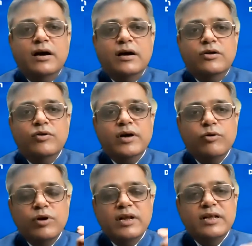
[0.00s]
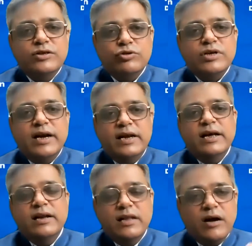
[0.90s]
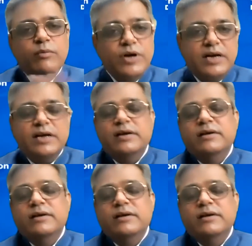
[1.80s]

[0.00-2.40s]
doing good in the society and the community.